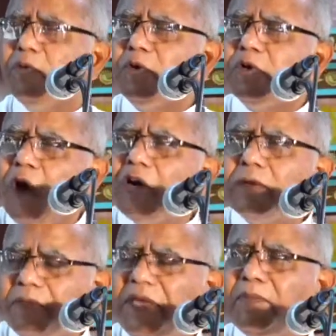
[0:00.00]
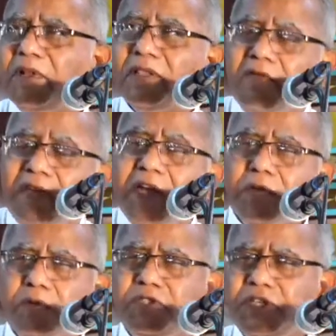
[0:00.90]
taught people the way
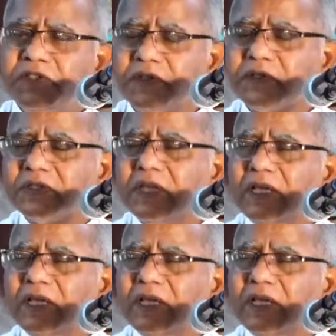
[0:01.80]
to Jesus.